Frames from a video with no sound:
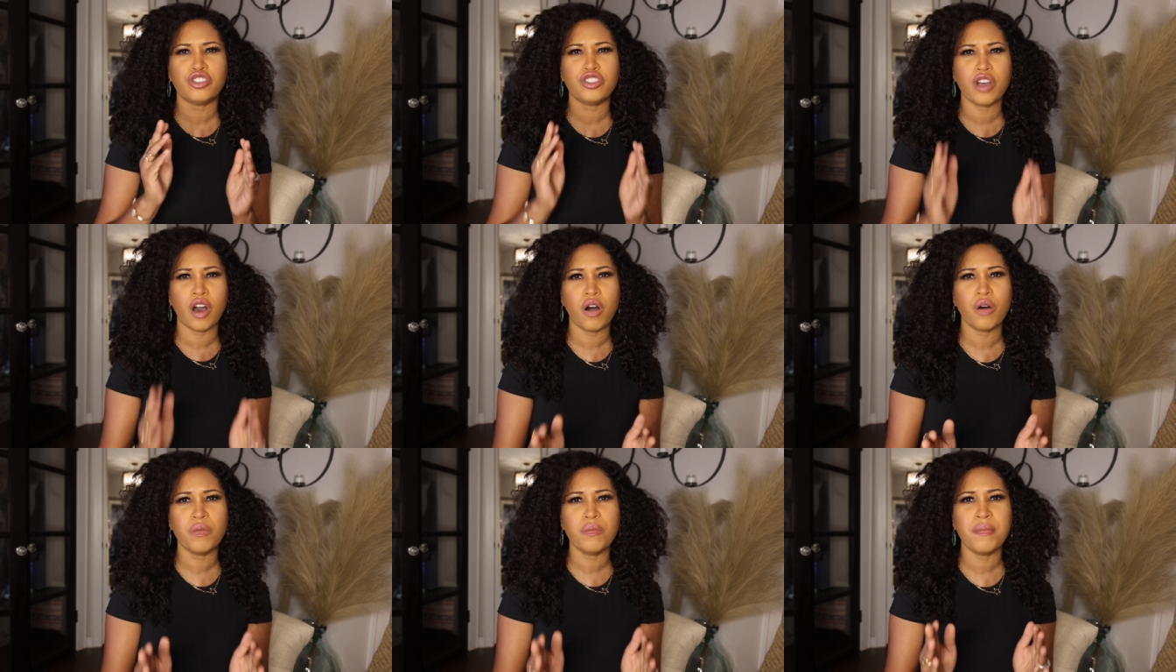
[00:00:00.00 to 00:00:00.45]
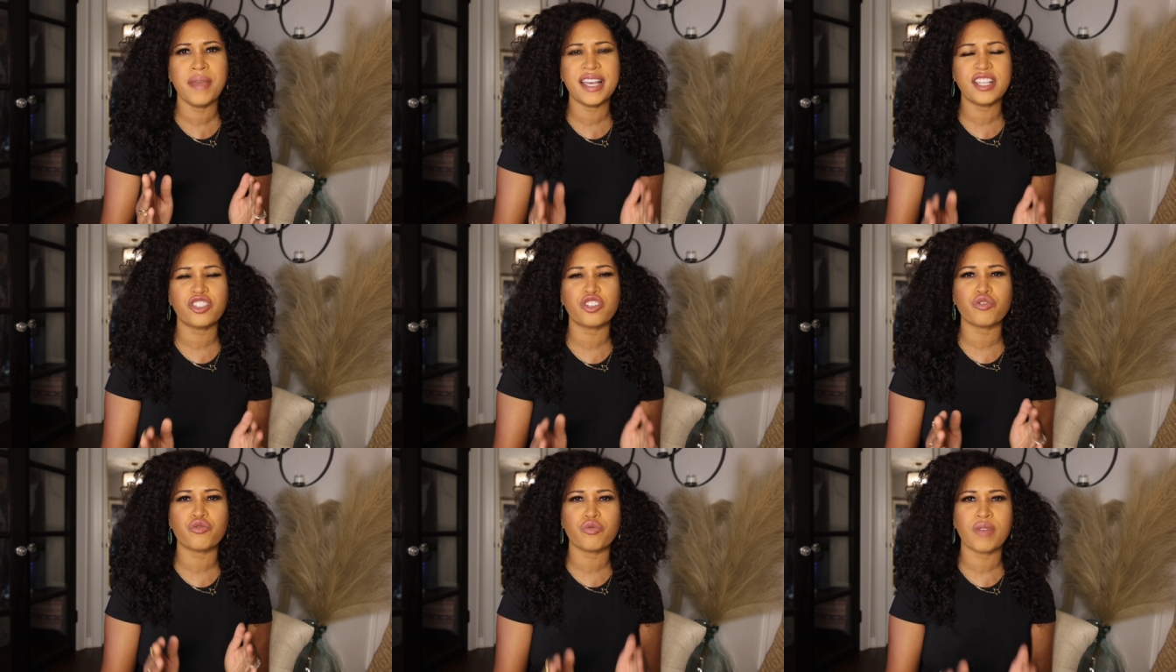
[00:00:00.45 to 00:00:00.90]
don't
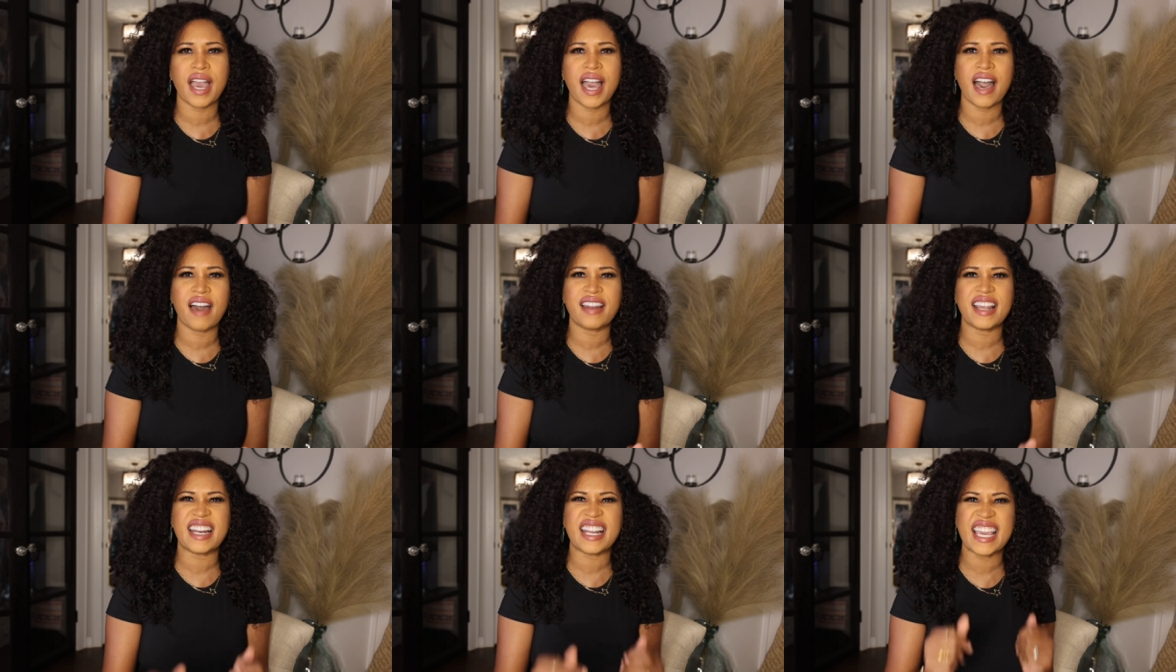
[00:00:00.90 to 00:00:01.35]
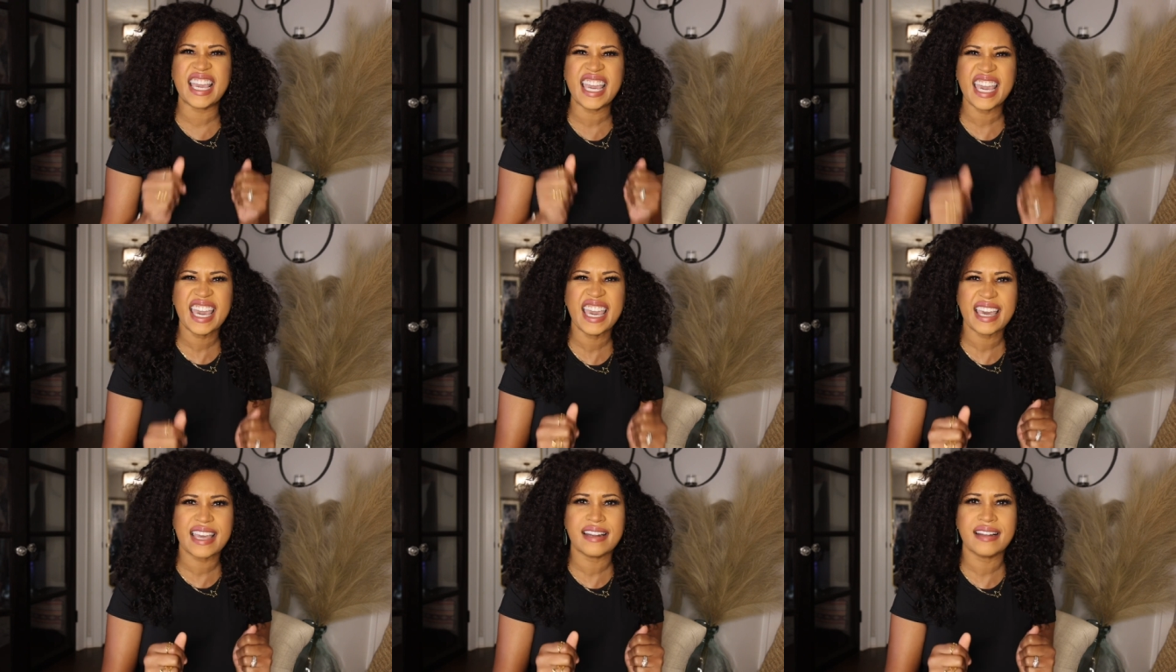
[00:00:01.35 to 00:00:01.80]
mess around and
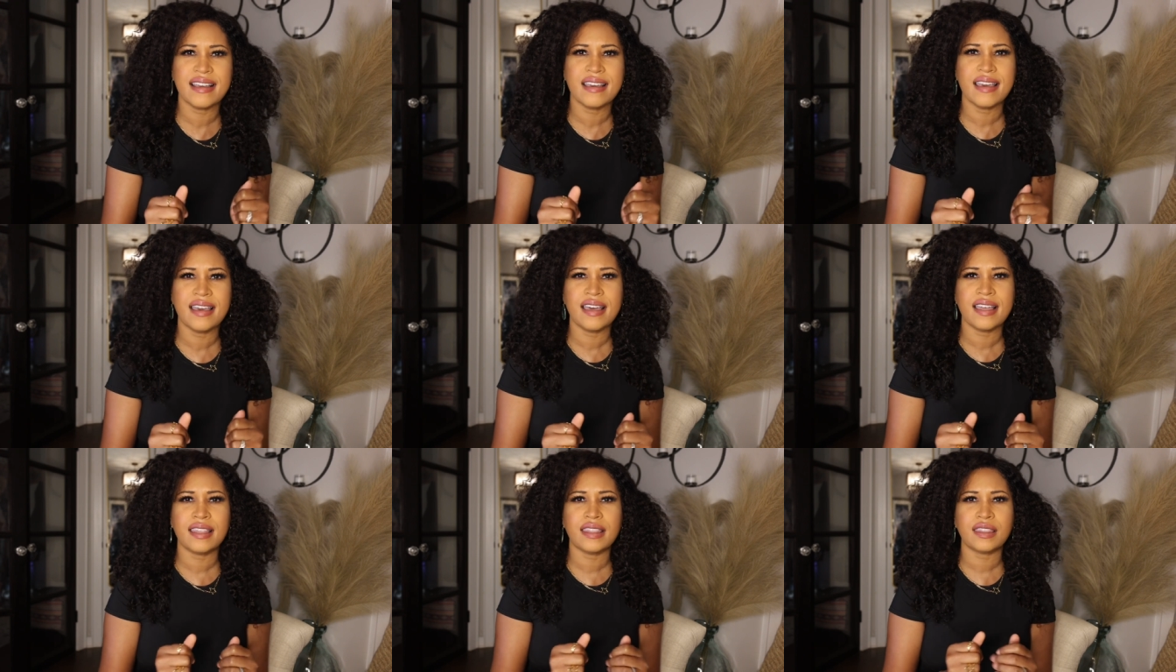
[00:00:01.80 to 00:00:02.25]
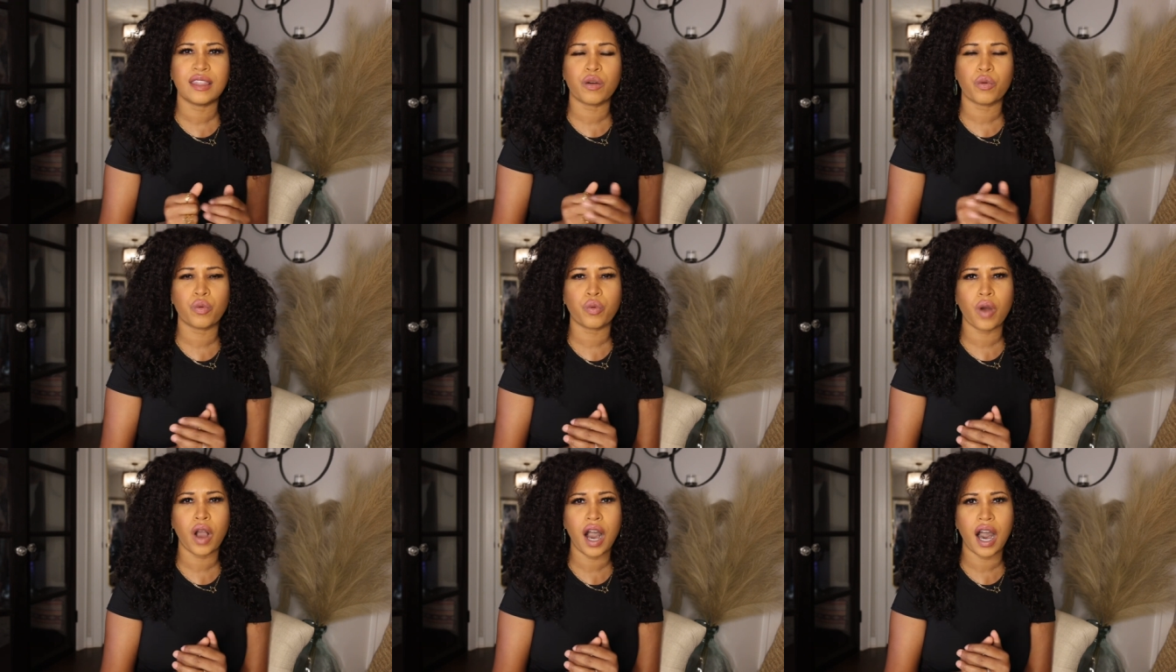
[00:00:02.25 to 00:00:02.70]
hit
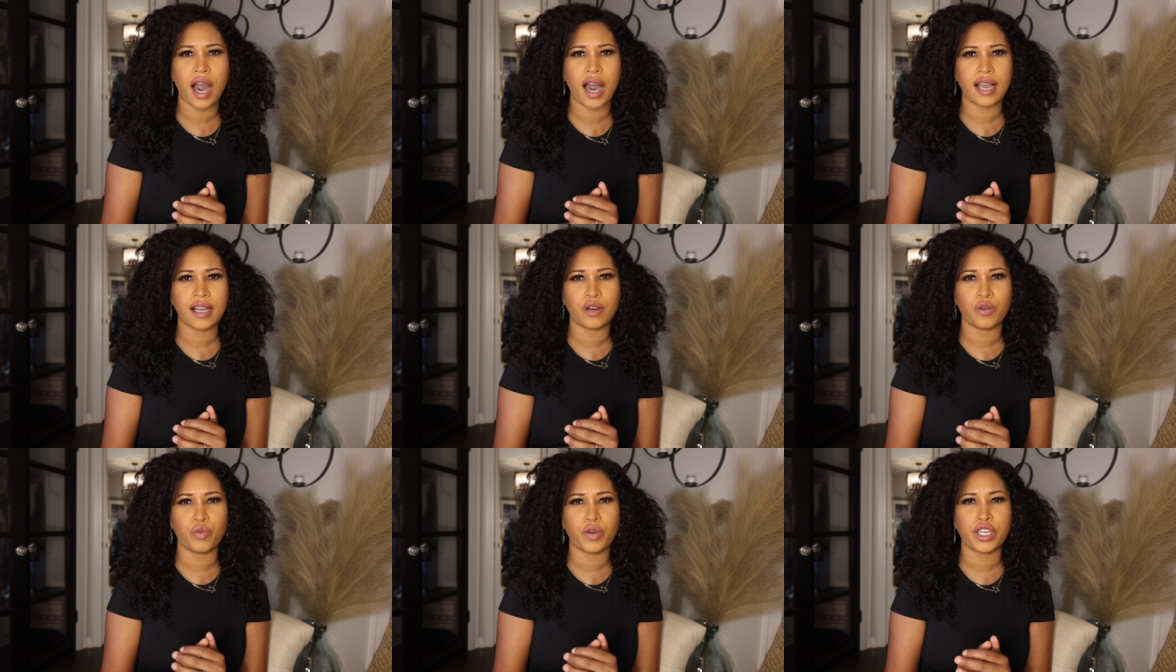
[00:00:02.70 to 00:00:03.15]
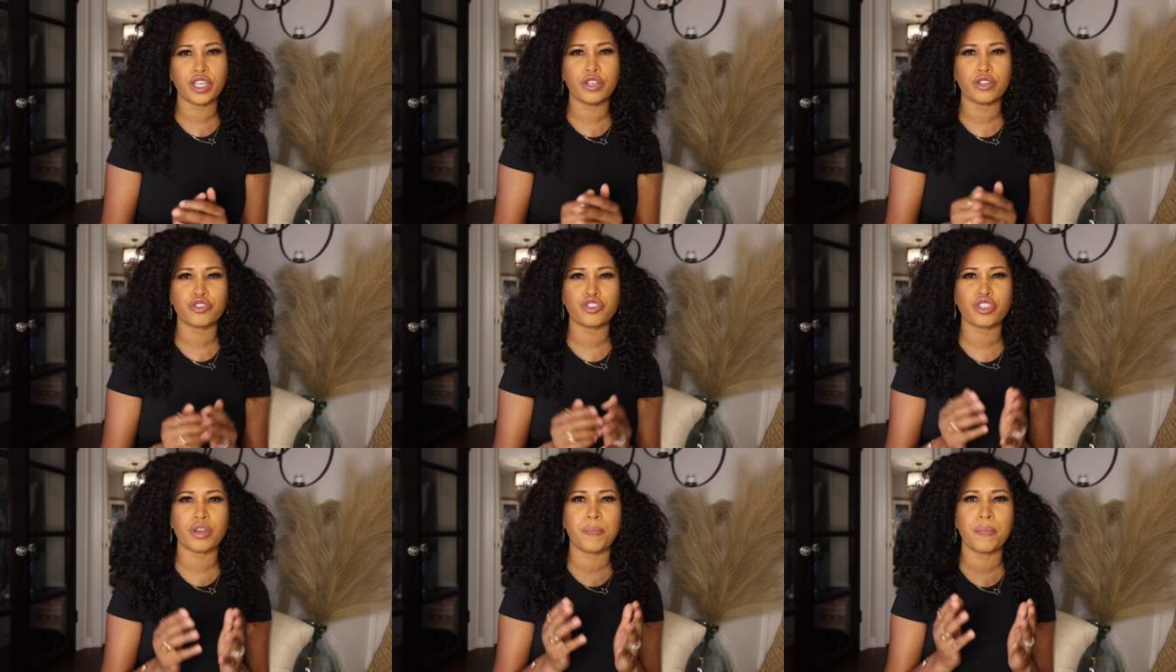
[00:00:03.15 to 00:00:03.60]
the rock when
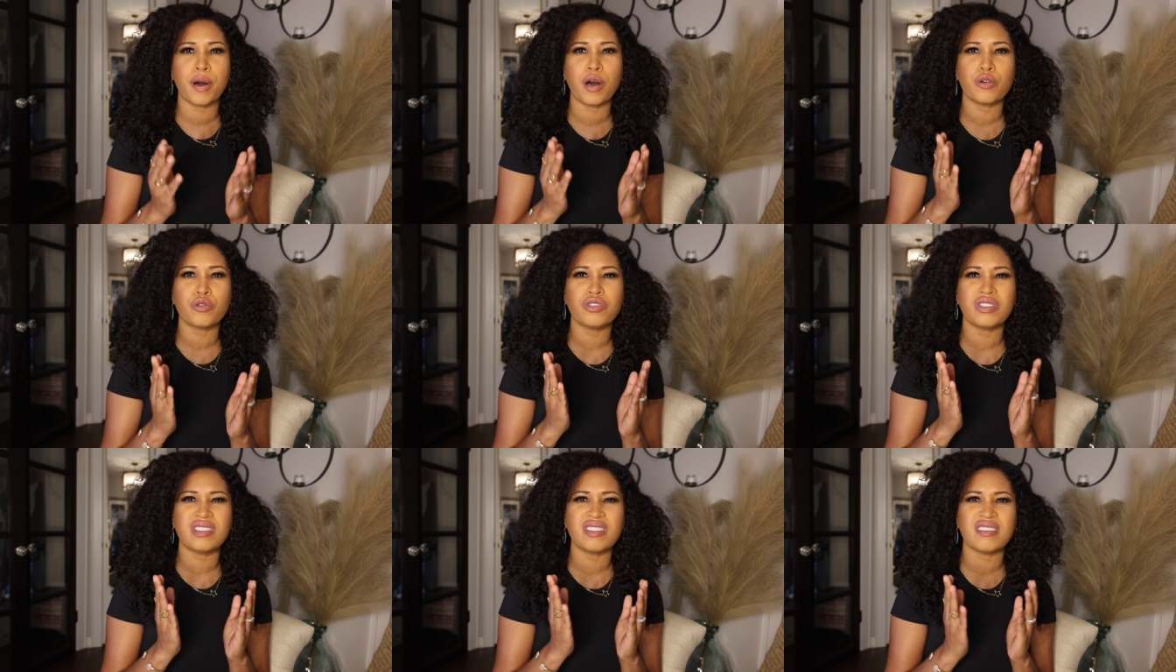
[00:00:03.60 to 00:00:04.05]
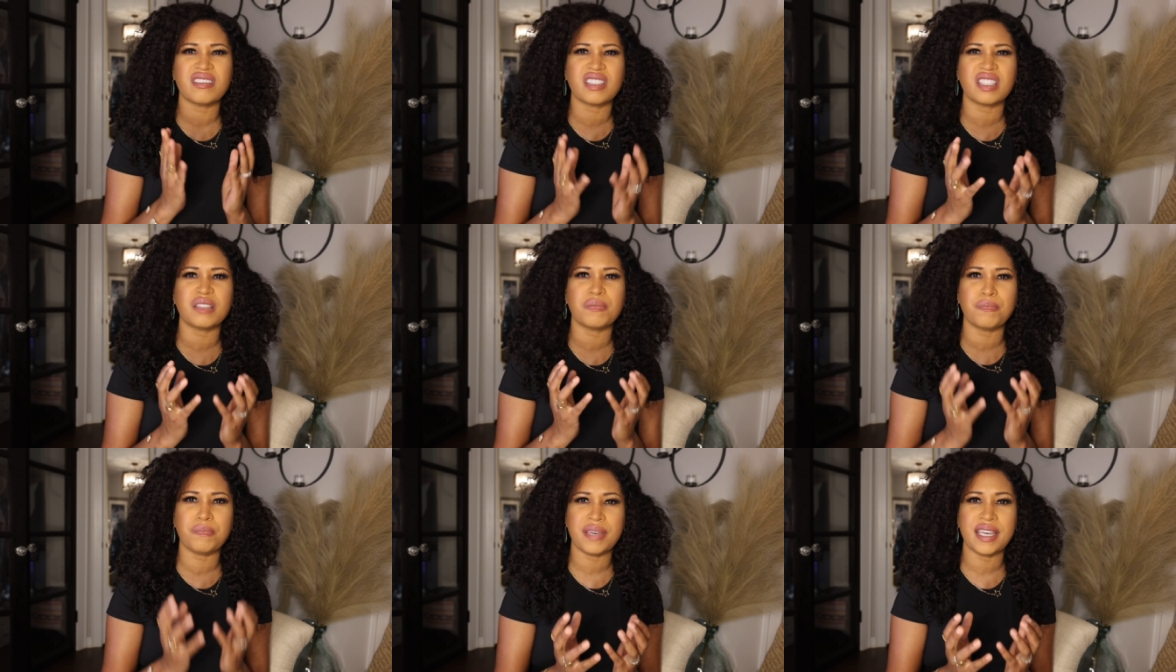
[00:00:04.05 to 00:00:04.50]
you're supposed to
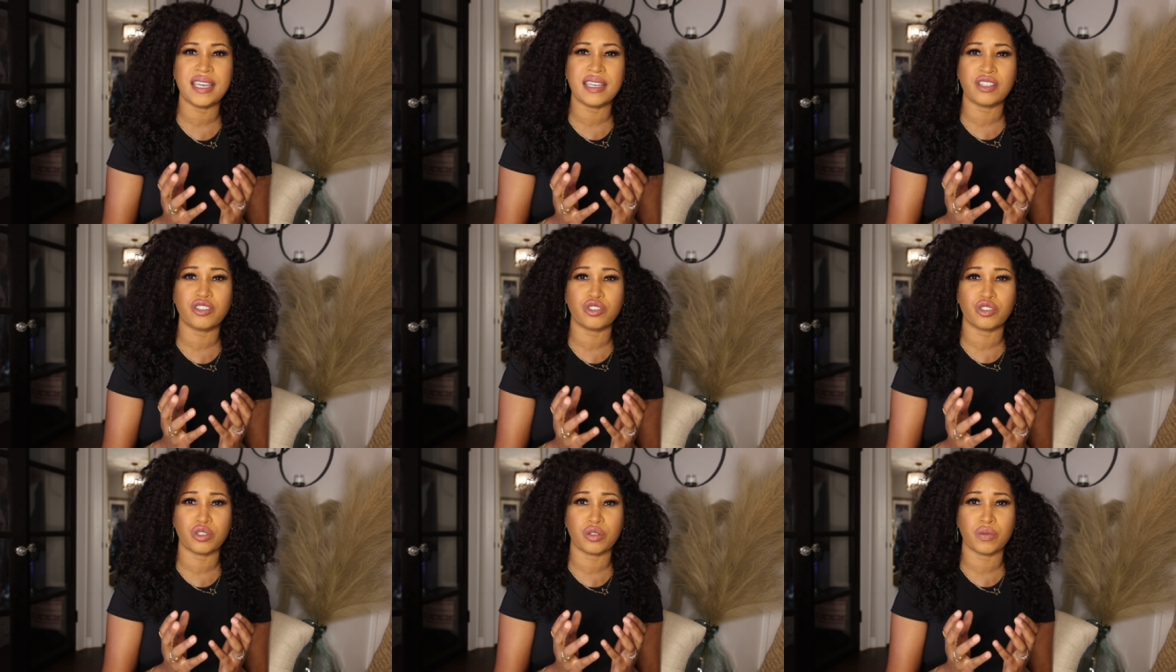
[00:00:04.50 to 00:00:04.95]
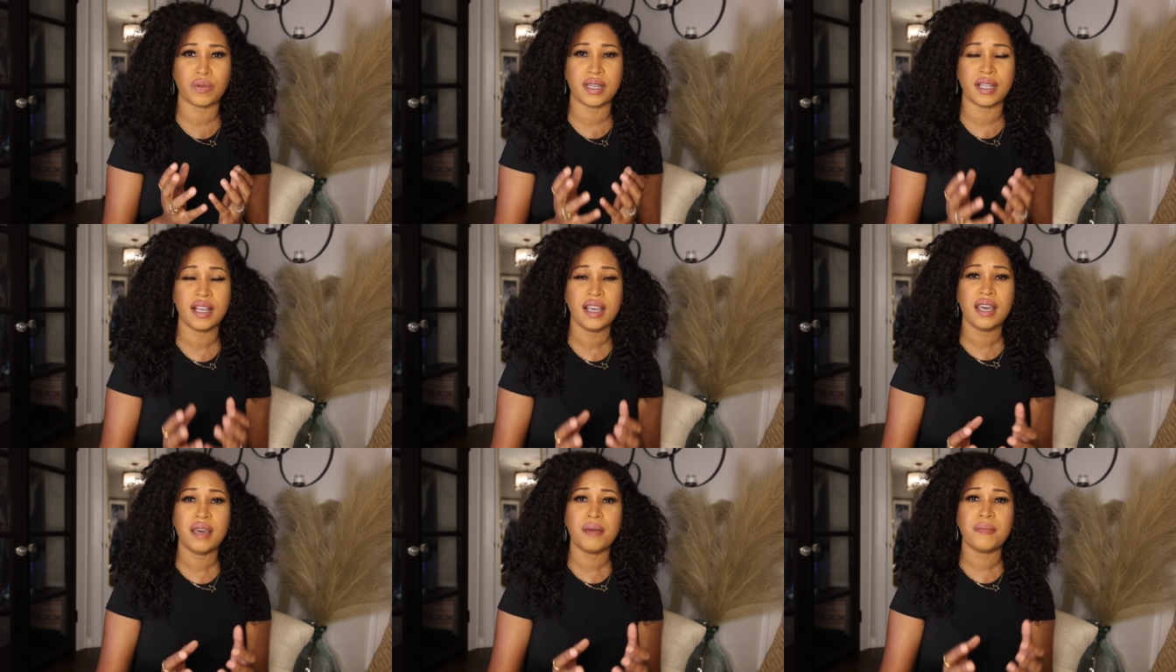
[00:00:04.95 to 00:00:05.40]
speak to
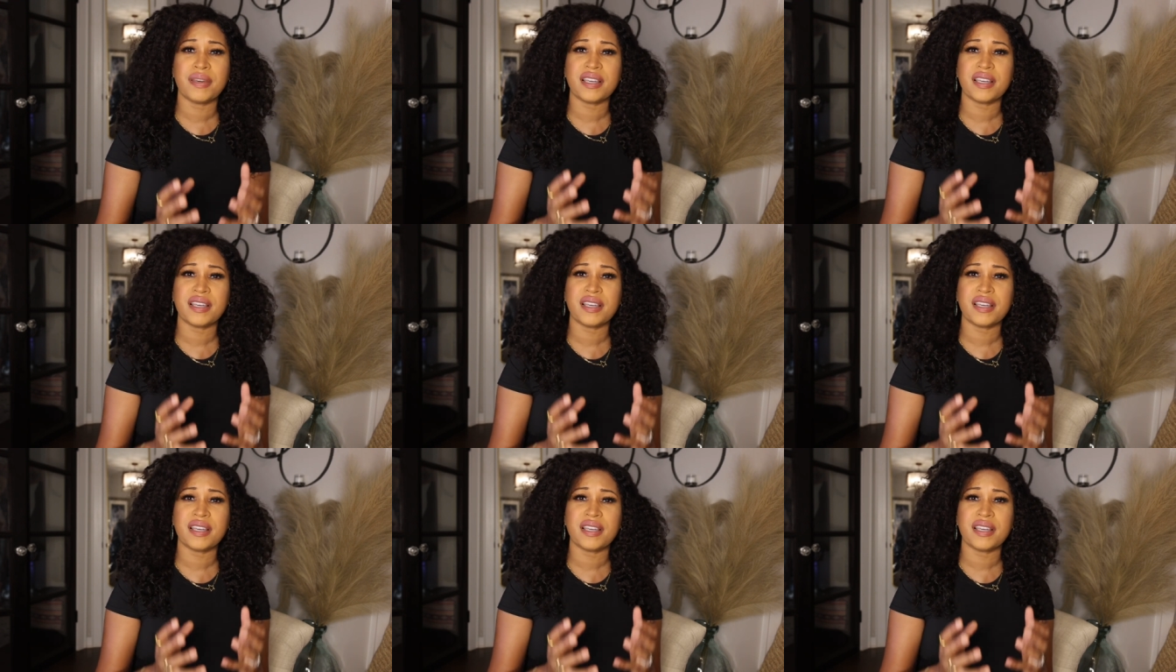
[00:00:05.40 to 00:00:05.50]
it,